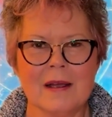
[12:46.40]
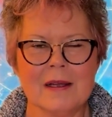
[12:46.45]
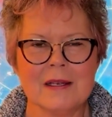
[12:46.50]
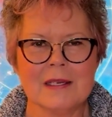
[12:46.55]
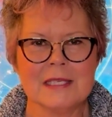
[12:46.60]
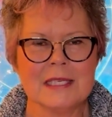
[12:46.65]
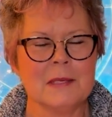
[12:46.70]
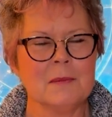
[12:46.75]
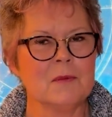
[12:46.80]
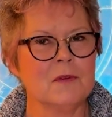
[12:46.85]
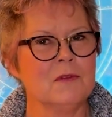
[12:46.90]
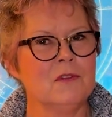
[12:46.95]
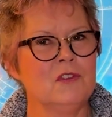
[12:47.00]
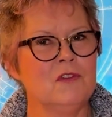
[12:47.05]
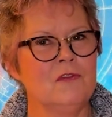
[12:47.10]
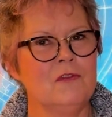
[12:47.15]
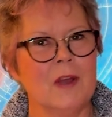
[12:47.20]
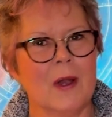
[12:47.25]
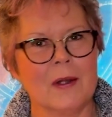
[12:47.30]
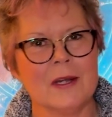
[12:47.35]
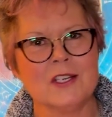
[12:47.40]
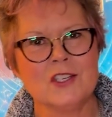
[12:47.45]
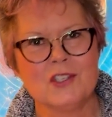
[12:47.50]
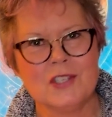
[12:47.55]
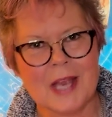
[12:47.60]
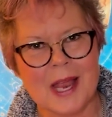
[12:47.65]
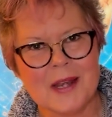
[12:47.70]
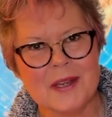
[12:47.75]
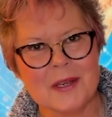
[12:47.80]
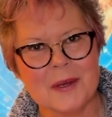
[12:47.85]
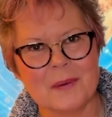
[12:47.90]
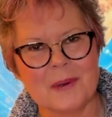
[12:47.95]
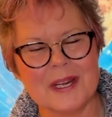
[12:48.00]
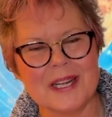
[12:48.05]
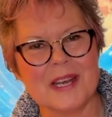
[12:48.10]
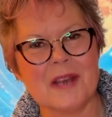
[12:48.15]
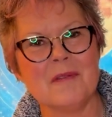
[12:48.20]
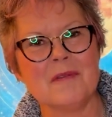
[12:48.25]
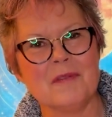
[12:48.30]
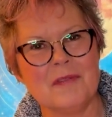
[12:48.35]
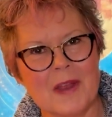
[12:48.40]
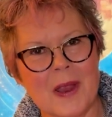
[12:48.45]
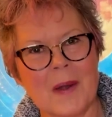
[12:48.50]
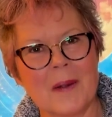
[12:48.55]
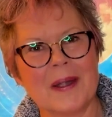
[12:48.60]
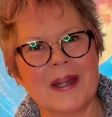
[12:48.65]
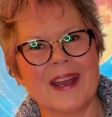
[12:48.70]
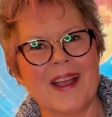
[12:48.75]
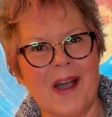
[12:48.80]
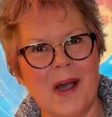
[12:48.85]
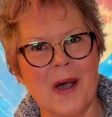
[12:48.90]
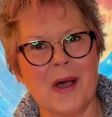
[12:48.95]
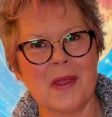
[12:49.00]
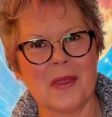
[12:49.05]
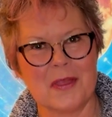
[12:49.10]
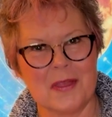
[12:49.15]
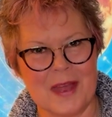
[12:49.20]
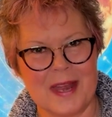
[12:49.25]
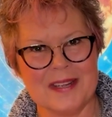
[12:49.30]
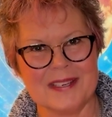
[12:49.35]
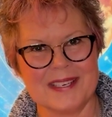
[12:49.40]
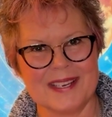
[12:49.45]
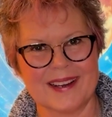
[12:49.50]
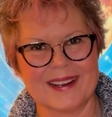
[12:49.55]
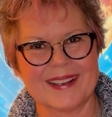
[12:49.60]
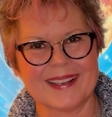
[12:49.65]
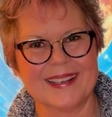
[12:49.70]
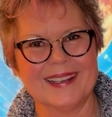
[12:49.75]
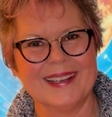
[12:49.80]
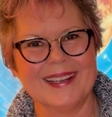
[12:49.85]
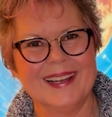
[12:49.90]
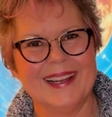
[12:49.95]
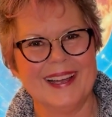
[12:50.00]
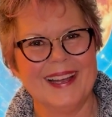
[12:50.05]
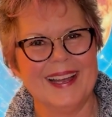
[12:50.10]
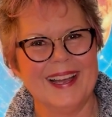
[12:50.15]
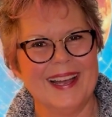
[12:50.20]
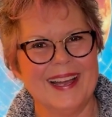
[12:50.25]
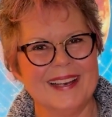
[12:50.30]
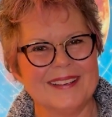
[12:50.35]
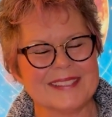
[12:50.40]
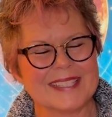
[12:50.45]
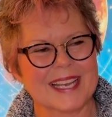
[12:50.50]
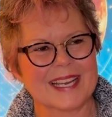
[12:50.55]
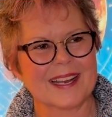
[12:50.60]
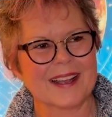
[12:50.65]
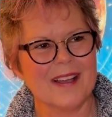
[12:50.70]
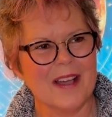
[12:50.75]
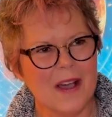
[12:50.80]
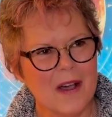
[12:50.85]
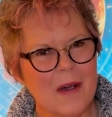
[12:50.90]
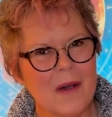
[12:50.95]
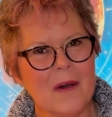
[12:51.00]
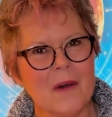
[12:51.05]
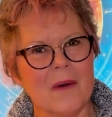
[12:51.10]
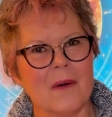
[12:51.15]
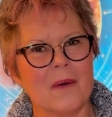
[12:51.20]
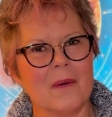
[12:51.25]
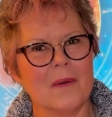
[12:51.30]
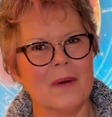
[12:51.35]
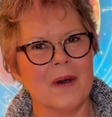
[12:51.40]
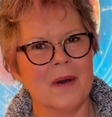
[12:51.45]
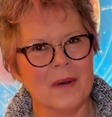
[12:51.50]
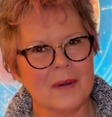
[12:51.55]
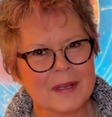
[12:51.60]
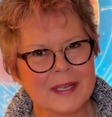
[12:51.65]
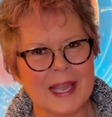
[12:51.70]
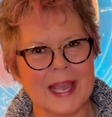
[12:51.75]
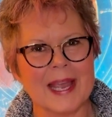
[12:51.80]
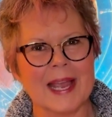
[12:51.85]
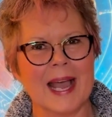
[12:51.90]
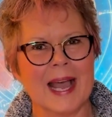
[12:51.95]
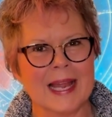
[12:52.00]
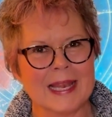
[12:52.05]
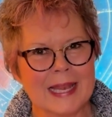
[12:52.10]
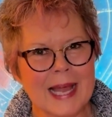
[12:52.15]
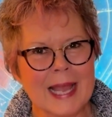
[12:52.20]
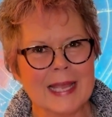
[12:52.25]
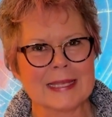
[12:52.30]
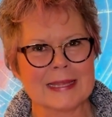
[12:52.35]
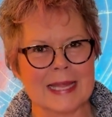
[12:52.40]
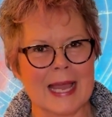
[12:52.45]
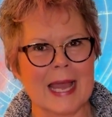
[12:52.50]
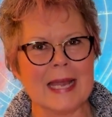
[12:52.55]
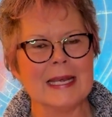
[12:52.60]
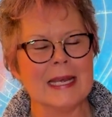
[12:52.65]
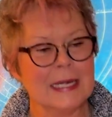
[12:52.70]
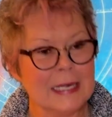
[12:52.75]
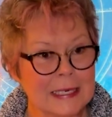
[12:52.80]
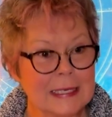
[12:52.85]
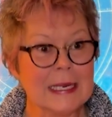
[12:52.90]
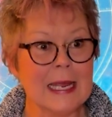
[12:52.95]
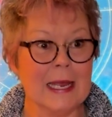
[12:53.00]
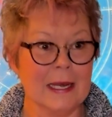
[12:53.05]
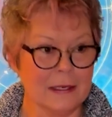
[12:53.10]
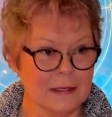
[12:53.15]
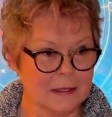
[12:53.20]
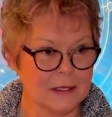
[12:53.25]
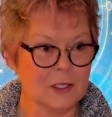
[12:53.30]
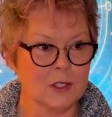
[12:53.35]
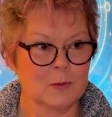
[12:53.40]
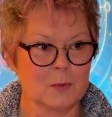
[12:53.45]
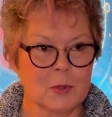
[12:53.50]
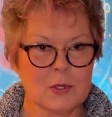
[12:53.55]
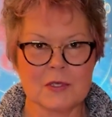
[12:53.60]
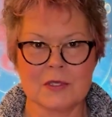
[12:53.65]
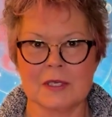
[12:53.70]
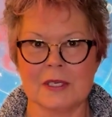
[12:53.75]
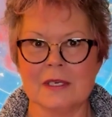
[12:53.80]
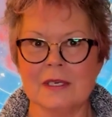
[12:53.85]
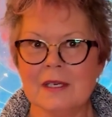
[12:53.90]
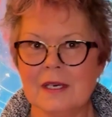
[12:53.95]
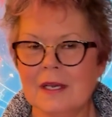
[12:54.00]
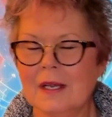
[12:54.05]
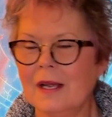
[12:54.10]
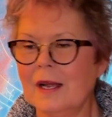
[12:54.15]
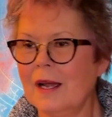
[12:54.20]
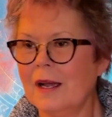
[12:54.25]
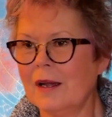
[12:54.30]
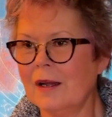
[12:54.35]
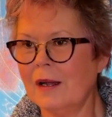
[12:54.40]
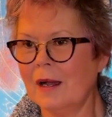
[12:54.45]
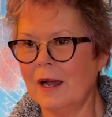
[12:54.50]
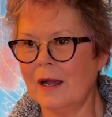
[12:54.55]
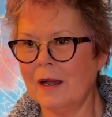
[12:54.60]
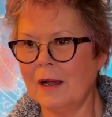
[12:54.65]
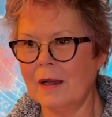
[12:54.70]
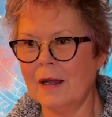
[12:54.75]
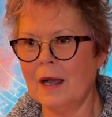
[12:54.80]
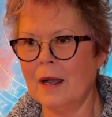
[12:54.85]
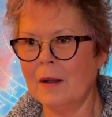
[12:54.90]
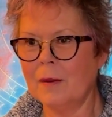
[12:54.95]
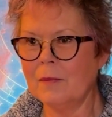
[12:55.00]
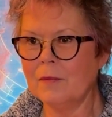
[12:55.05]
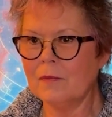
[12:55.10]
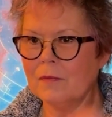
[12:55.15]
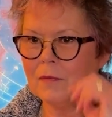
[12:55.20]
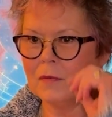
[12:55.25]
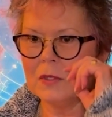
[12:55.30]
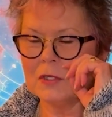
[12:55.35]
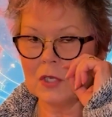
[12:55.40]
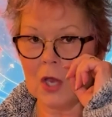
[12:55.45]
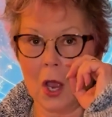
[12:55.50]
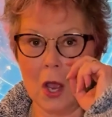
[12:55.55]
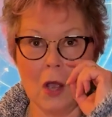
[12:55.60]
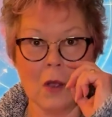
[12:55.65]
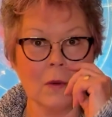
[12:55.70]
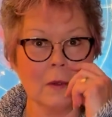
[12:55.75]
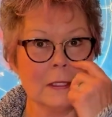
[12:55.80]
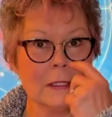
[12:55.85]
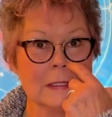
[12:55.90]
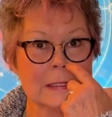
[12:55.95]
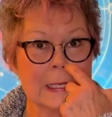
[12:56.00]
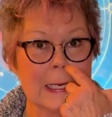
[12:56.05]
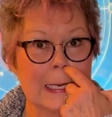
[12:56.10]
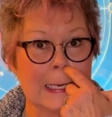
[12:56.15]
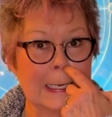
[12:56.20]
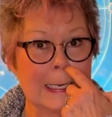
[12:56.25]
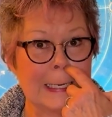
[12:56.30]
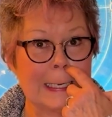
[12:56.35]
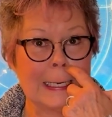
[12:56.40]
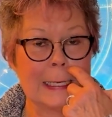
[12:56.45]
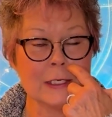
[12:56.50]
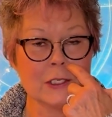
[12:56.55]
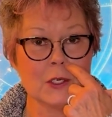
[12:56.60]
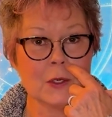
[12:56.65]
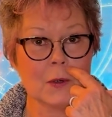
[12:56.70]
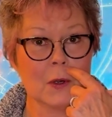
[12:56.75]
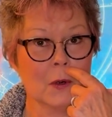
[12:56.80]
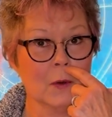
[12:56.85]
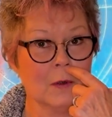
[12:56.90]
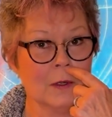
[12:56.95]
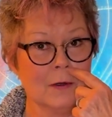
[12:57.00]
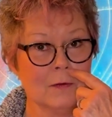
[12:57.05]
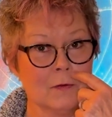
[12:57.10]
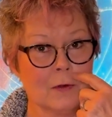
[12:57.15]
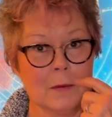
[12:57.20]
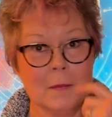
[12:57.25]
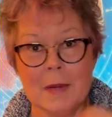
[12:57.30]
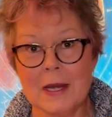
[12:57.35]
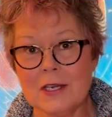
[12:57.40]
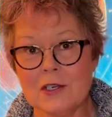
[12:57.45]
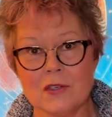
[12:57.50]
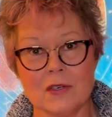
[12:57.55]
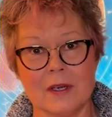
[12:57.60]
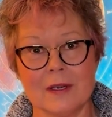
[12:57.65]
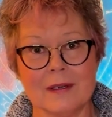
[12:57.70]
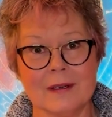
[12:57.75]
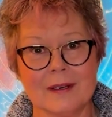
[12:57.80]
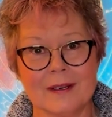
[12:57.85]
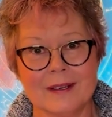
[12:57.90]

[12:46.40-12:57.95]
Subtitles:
seemed very genuine and very authentic. I was like, oh, okay, I like that. And again, this person is always saying, get your own information.